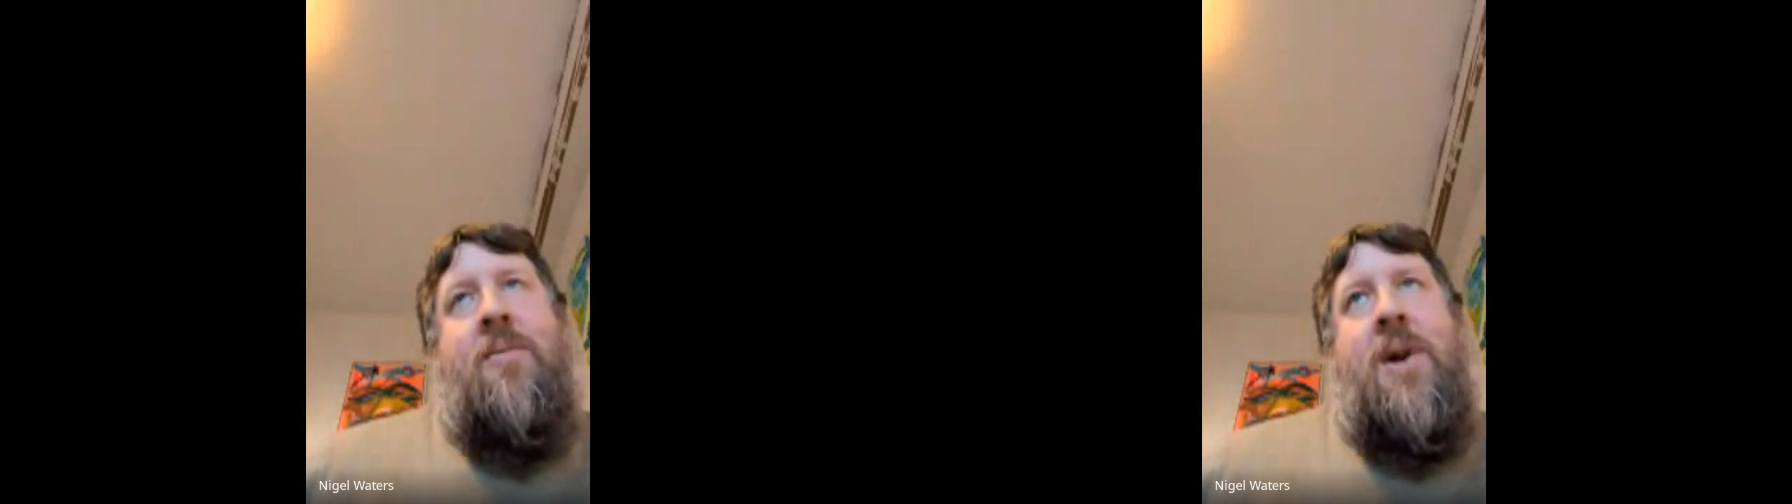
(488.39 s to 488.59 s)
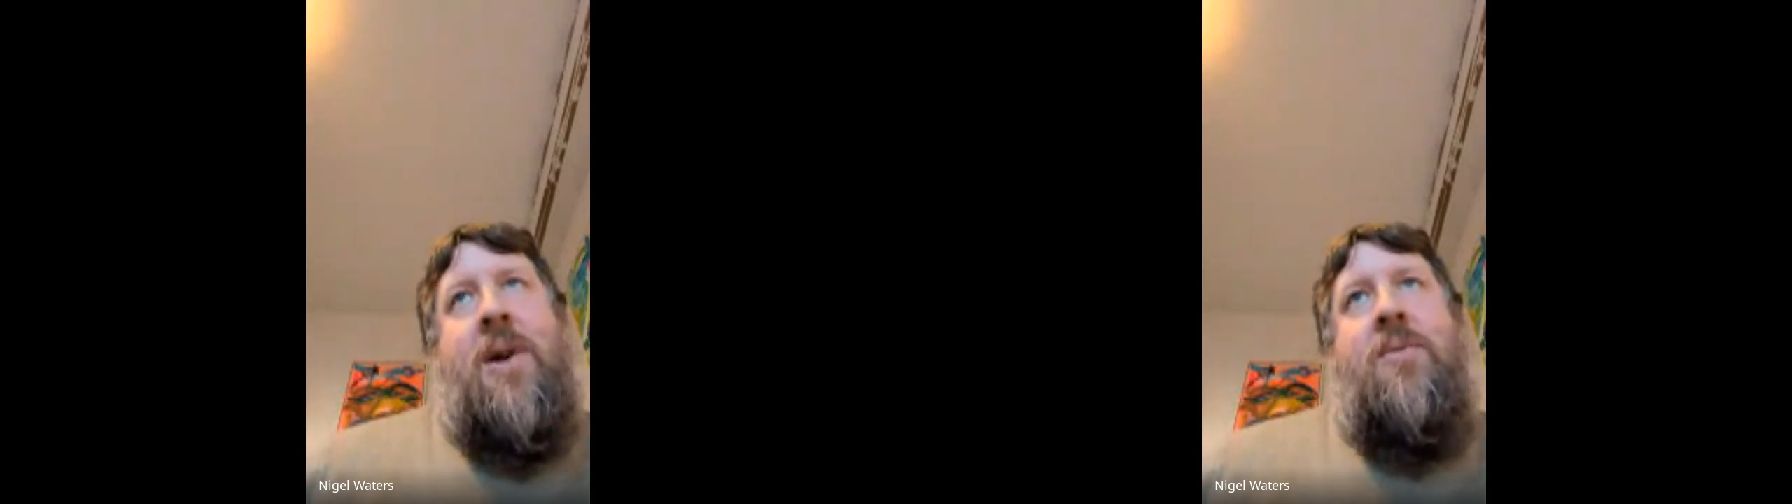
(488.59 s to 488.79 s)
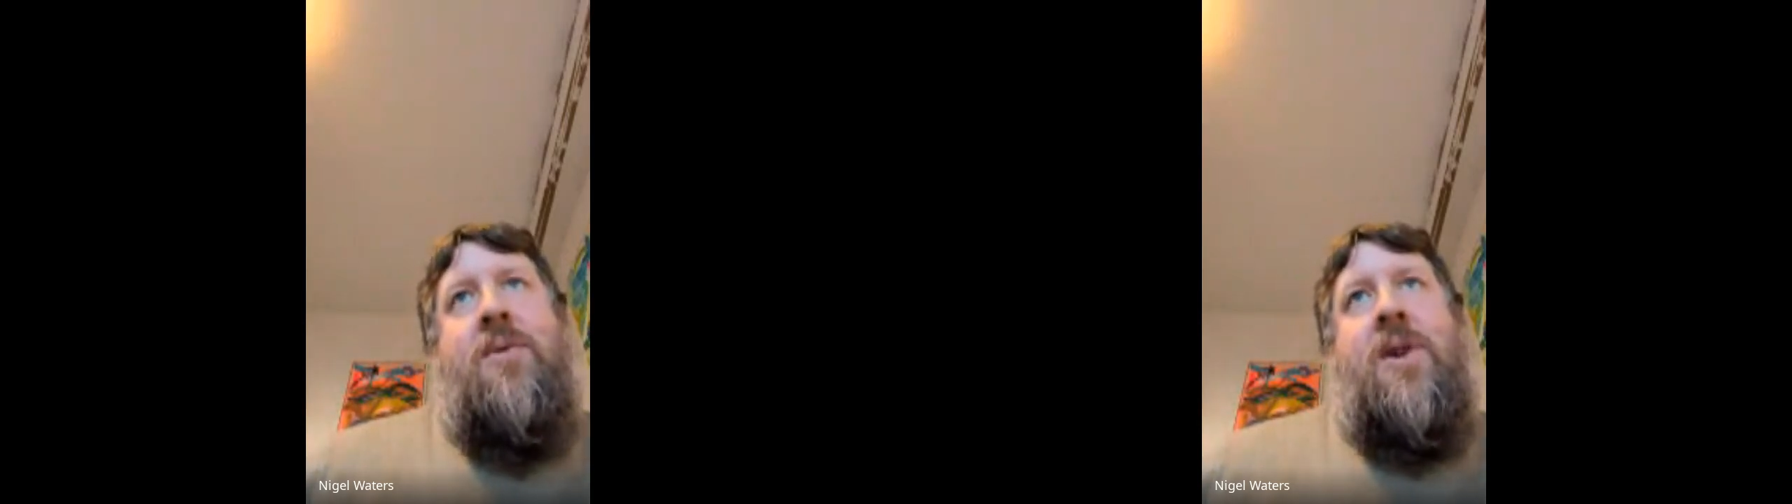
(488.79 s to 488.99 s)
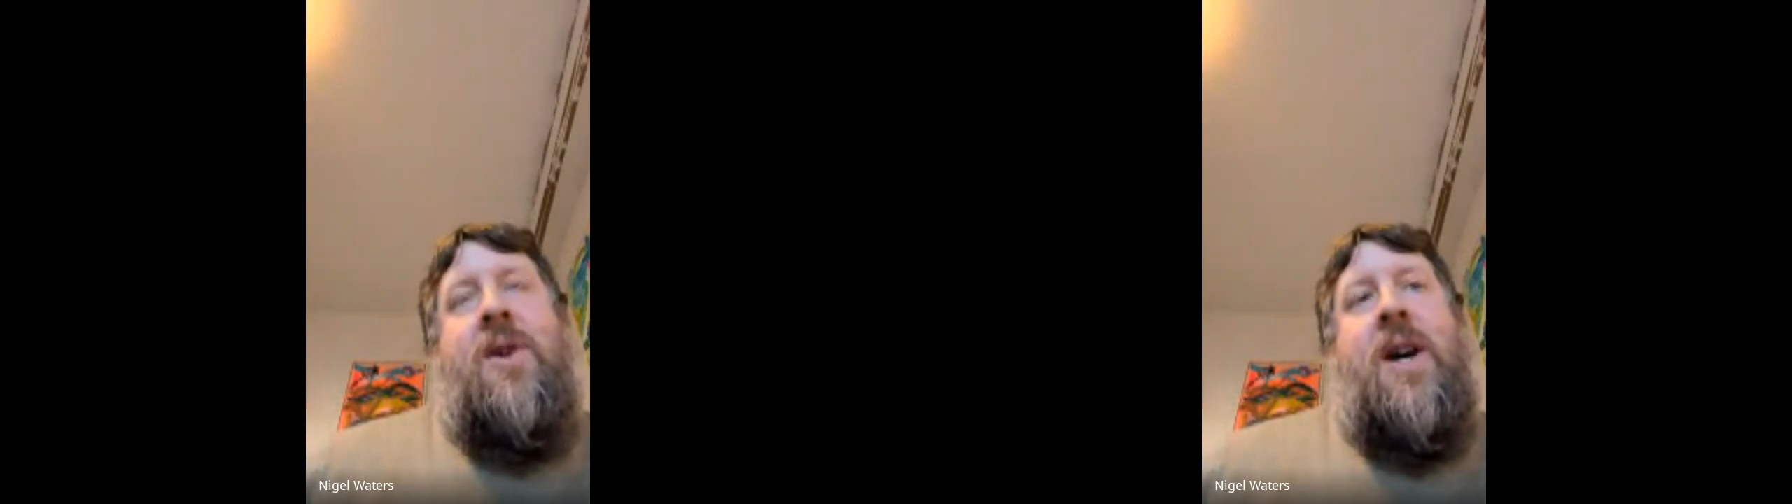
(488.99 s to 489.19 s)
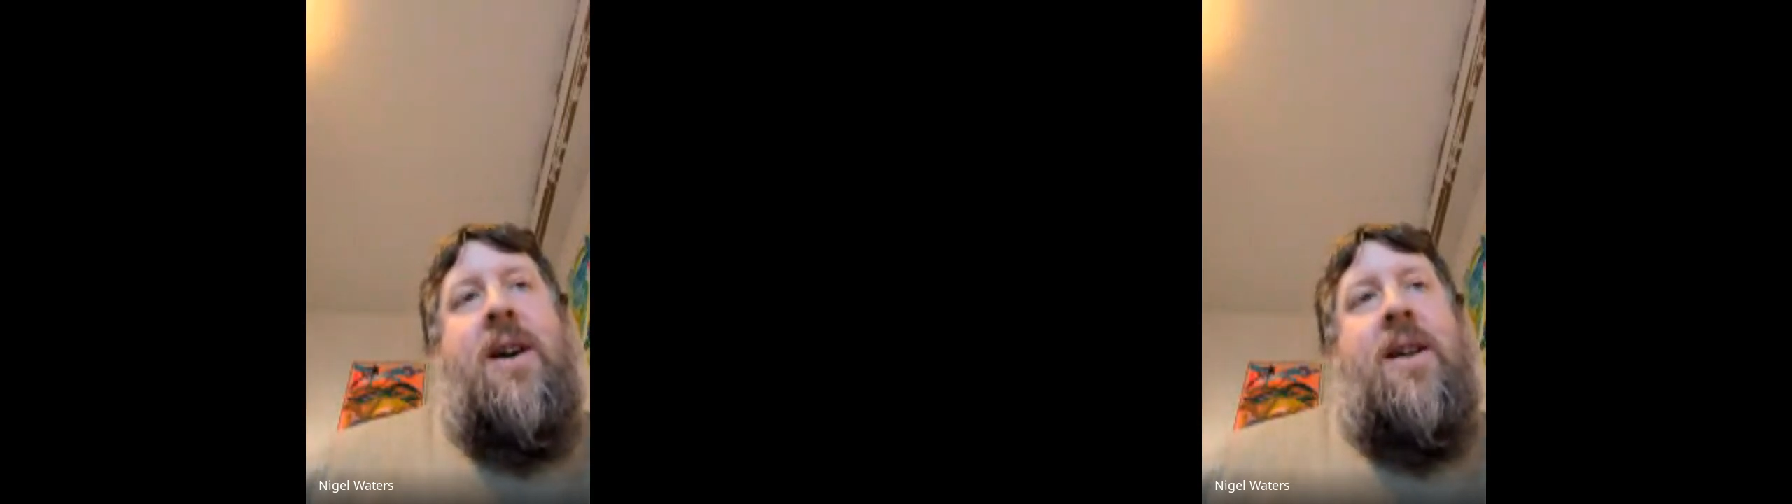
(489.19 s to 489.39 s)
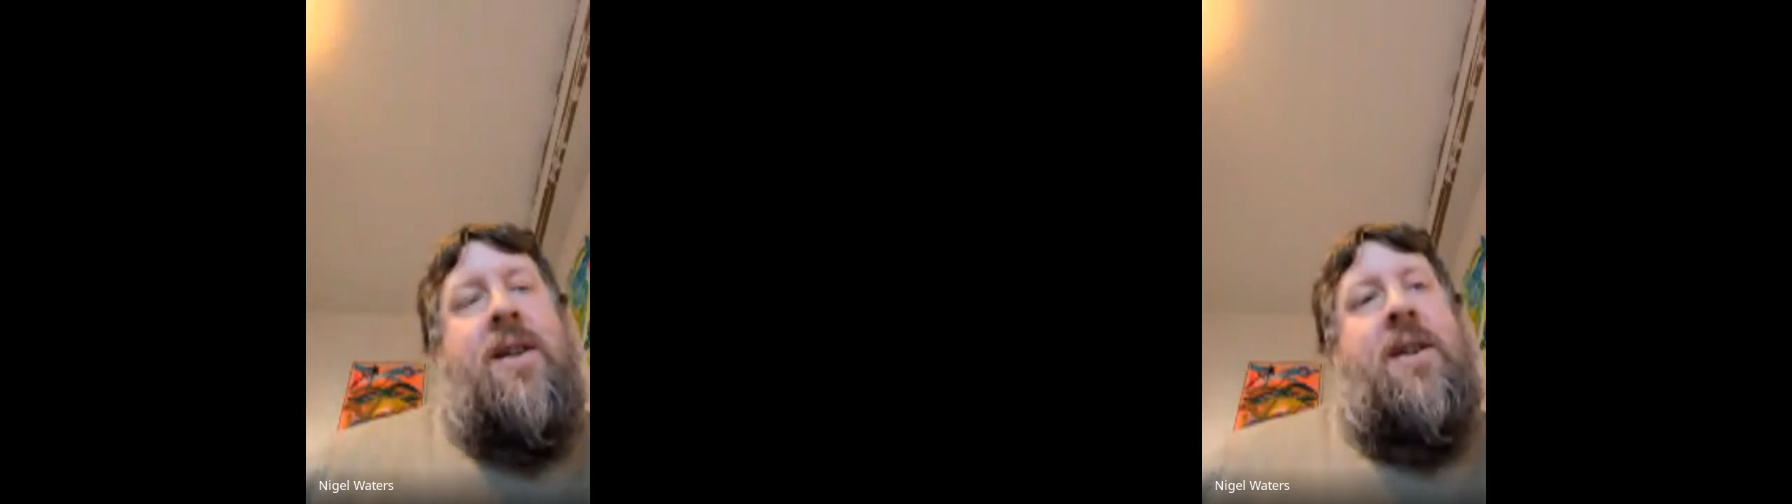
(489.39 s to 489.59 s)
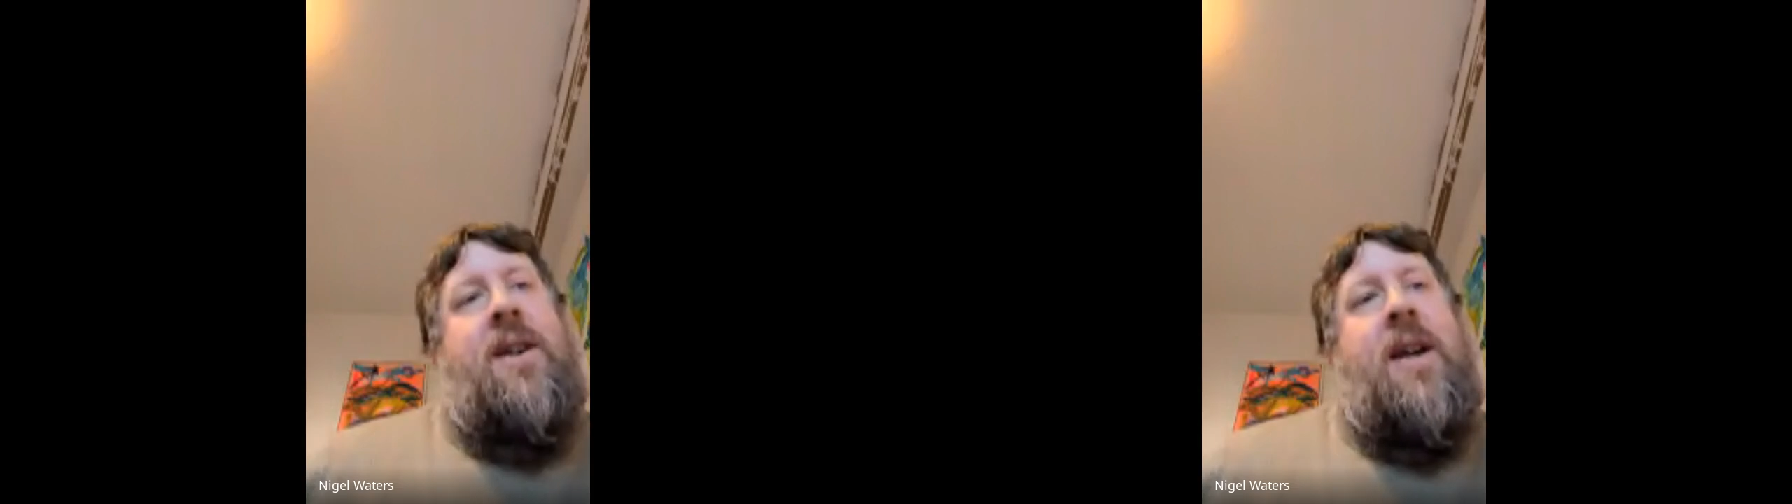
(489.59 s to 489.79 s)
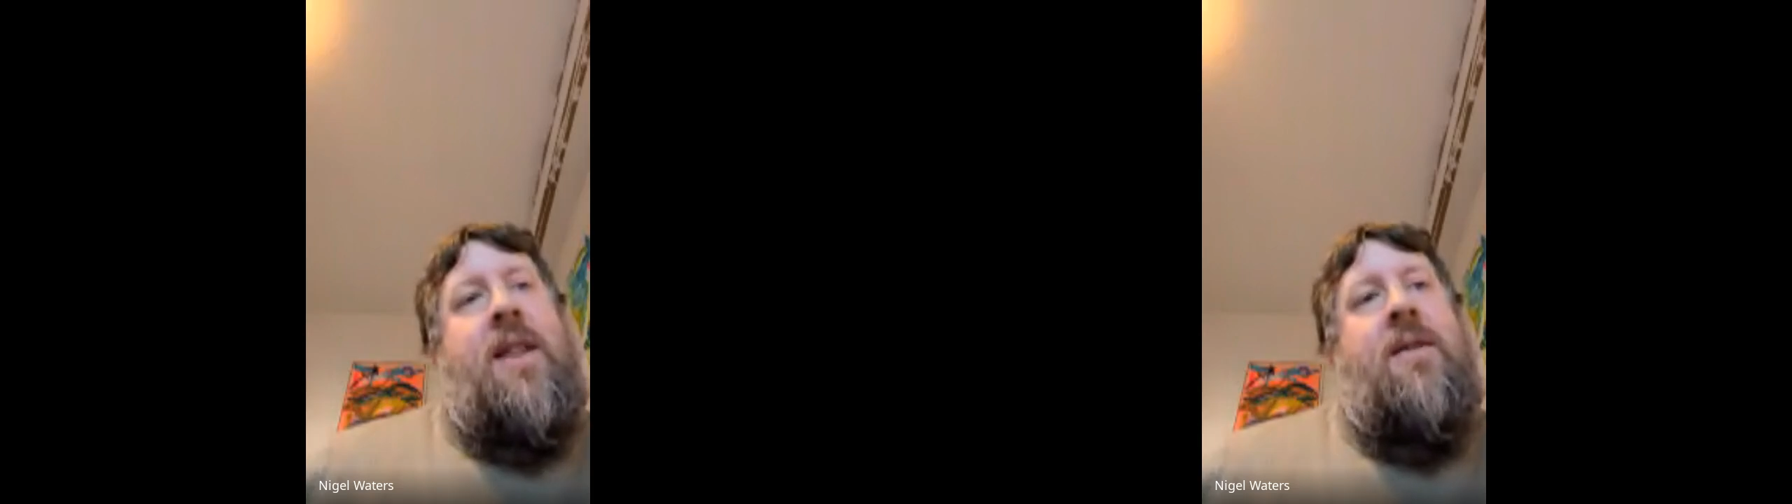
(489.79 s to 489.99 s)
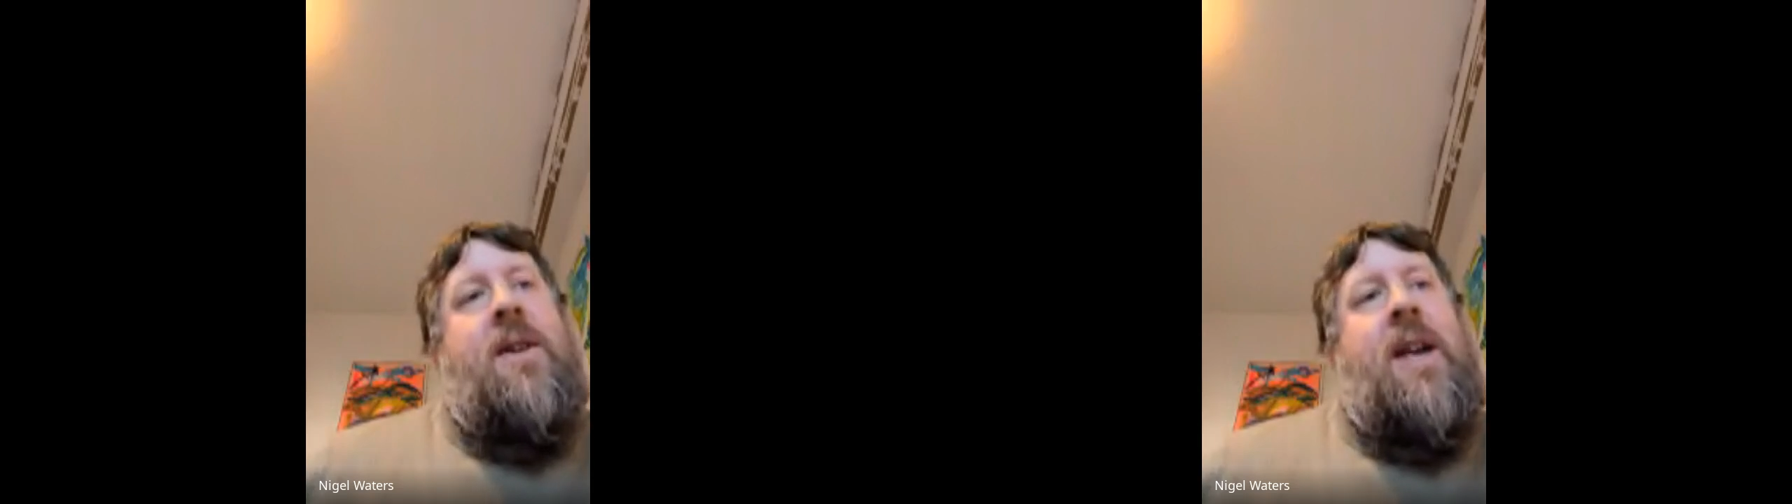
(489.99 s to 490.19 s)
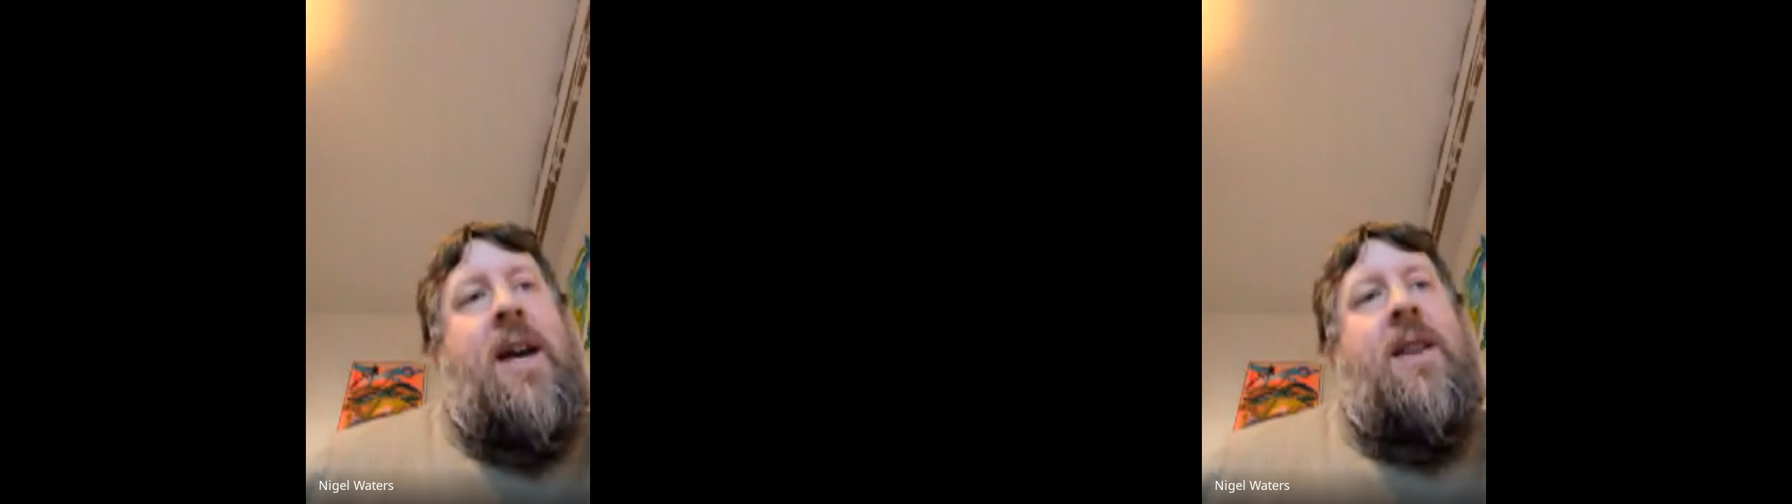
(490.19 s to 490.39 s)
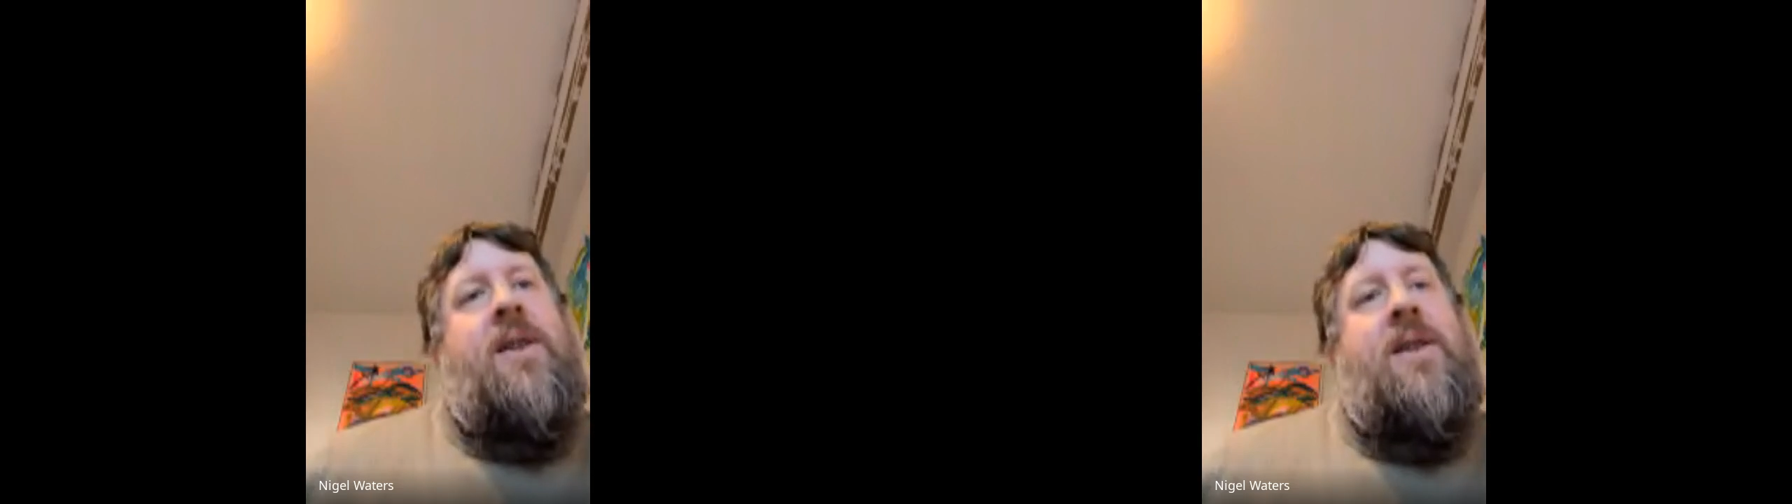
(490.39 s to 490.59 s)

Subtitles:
people do get there in the end.